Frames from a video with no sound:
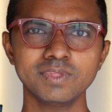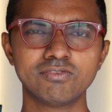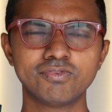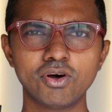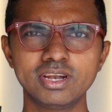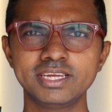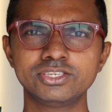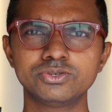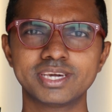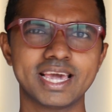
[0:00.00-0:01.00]
fall
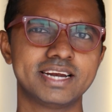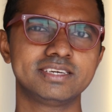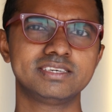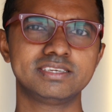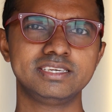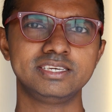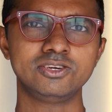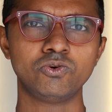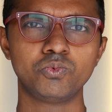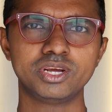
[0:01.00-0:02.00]
into a
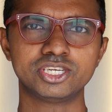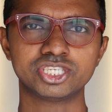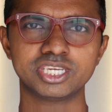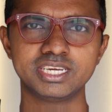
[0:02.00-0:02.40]
category which